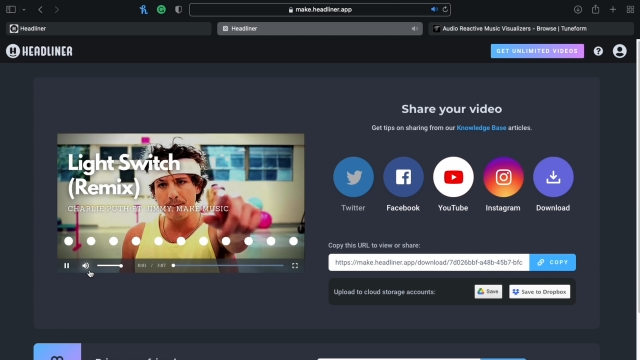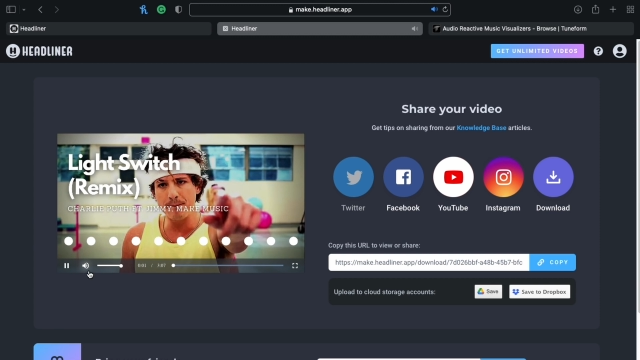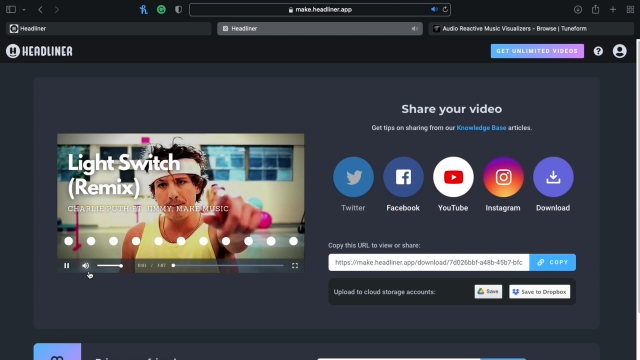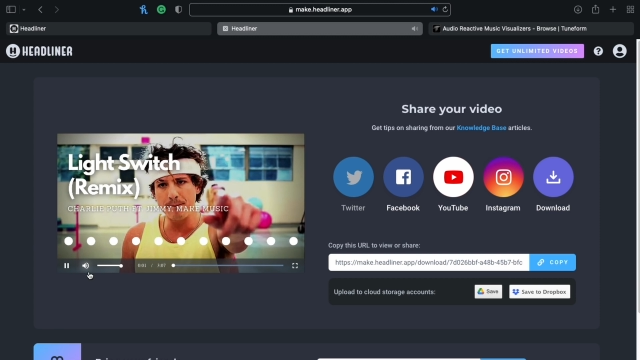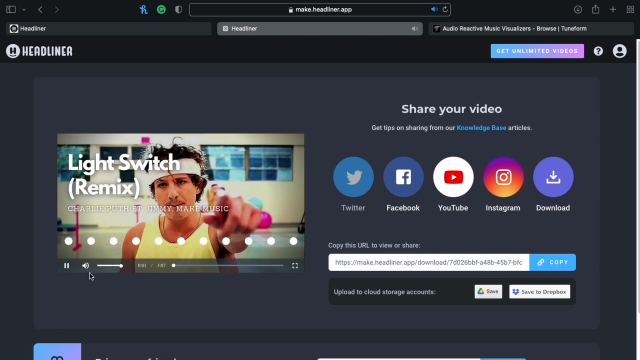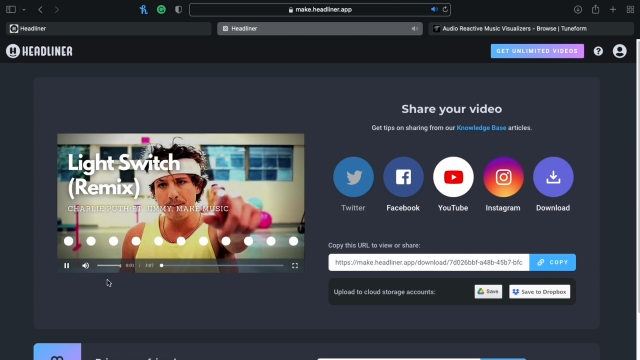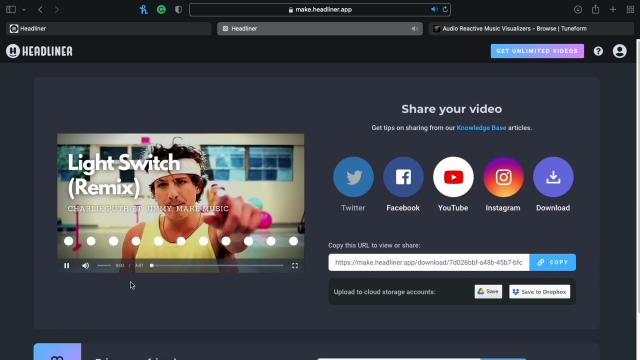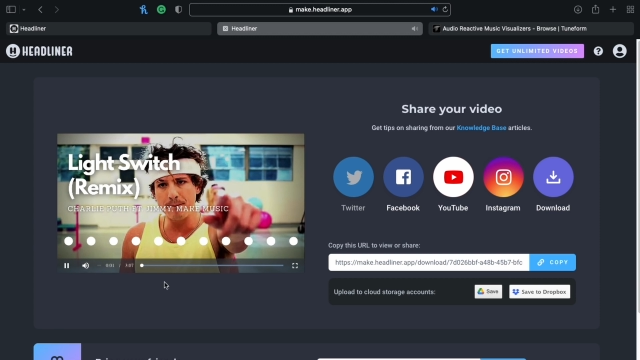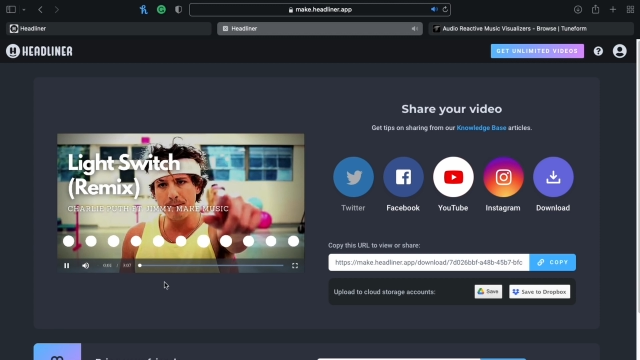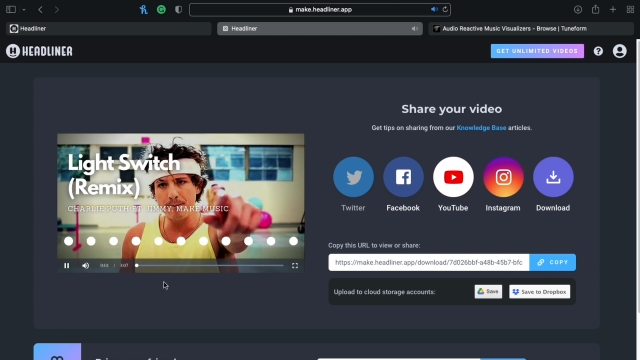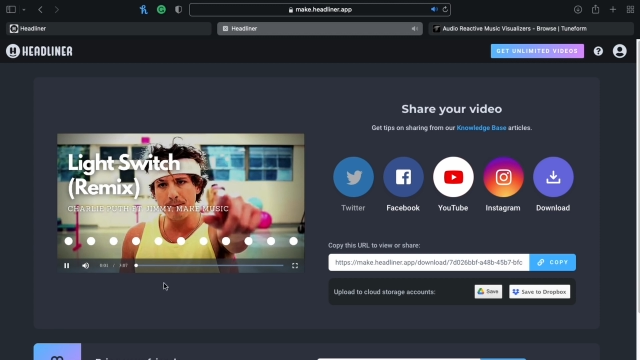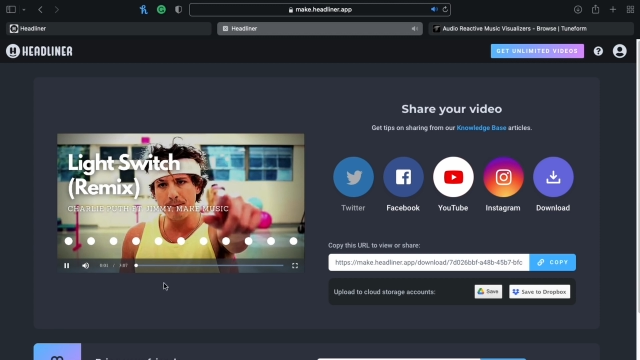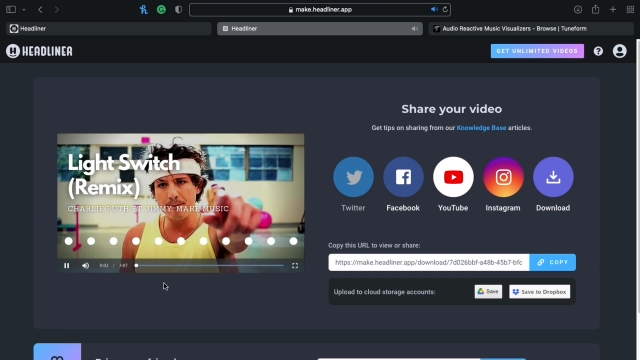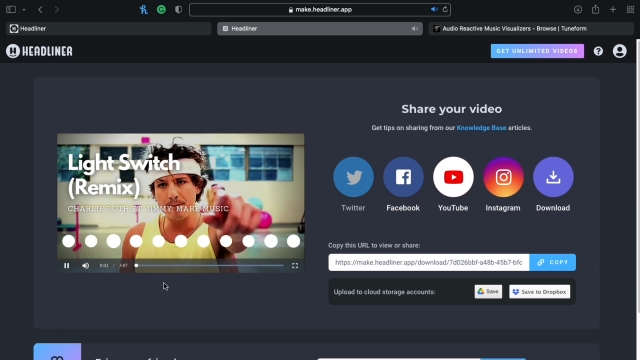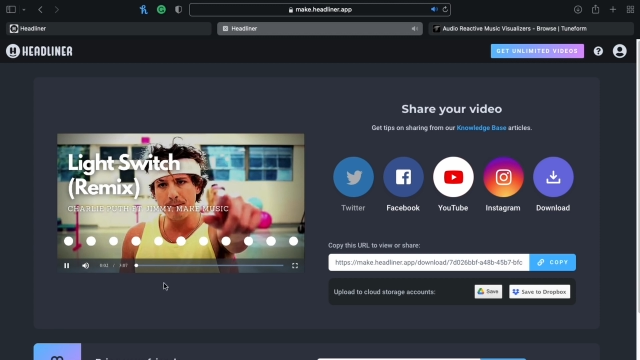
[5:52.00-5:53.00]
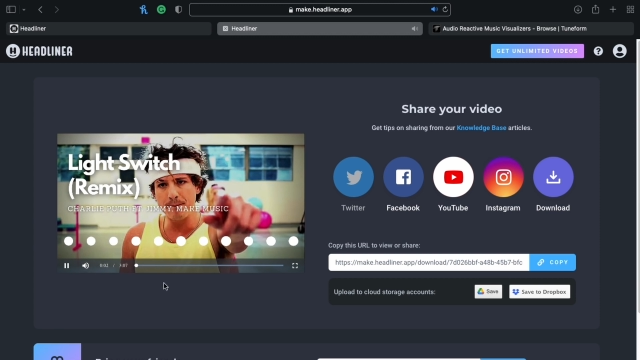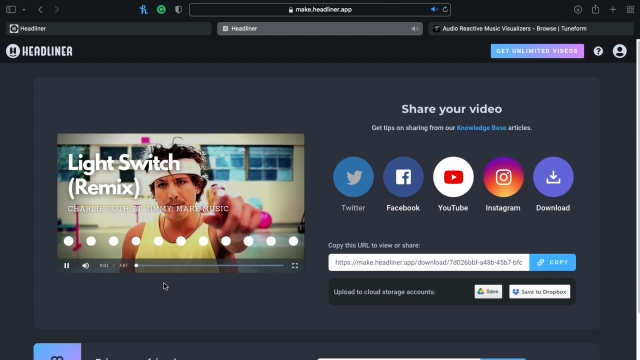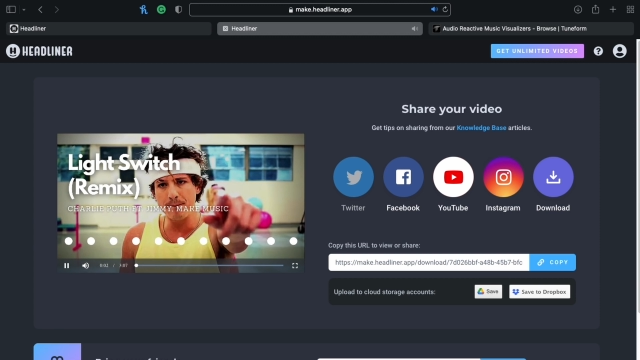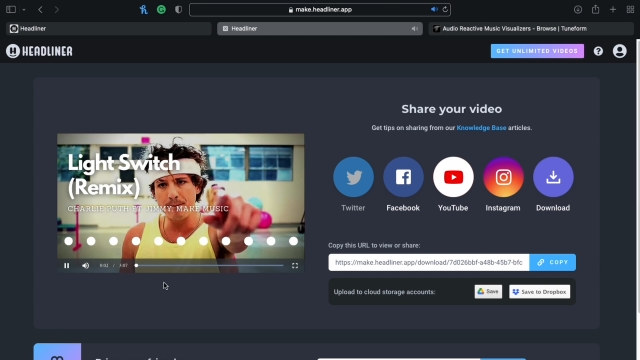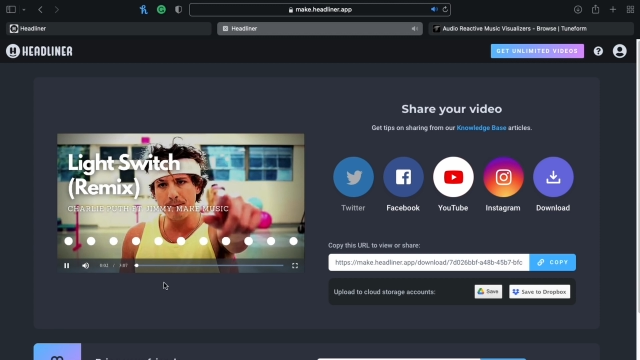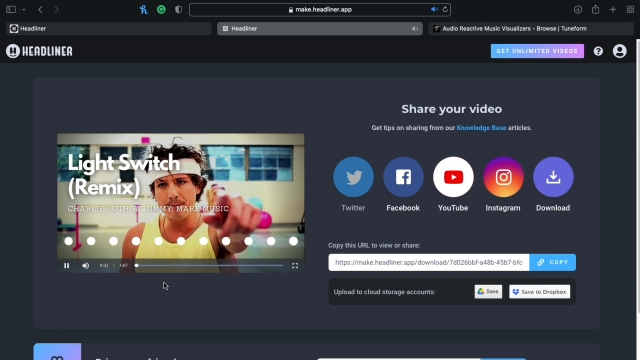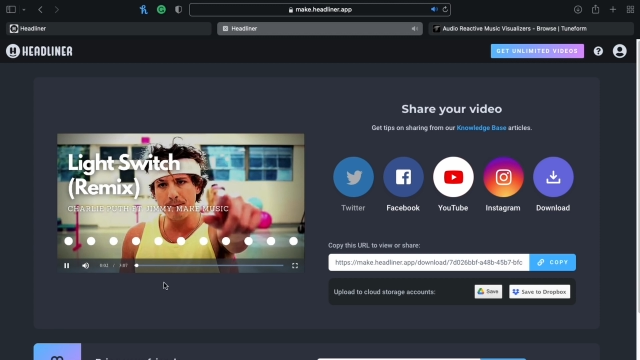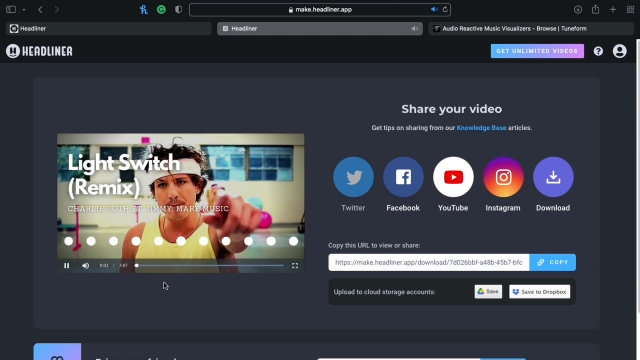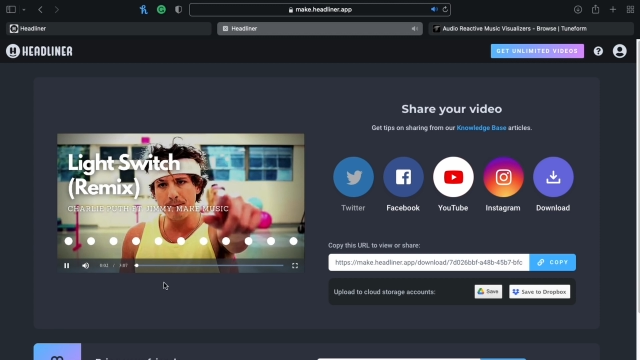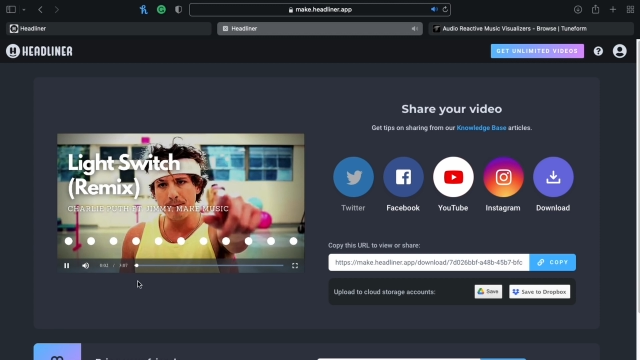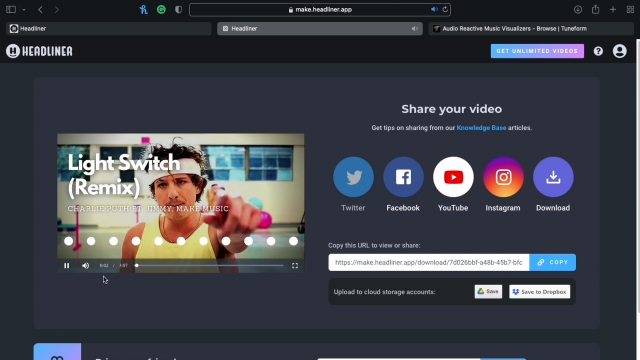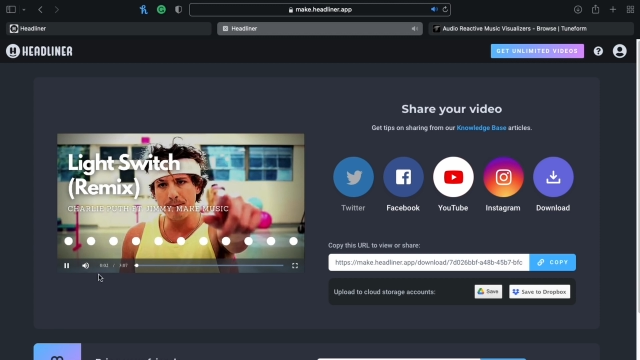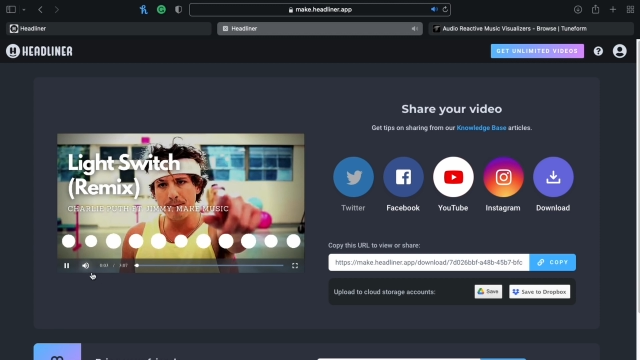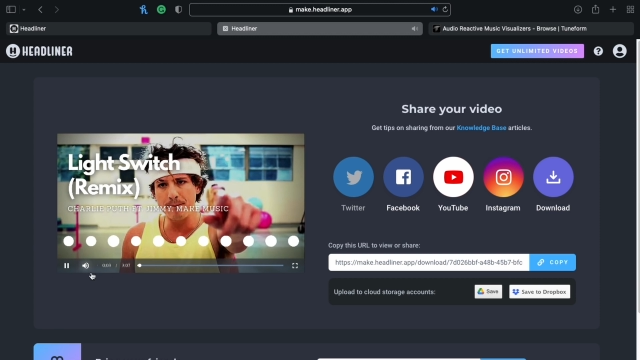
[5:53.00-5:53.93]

(no one is talking)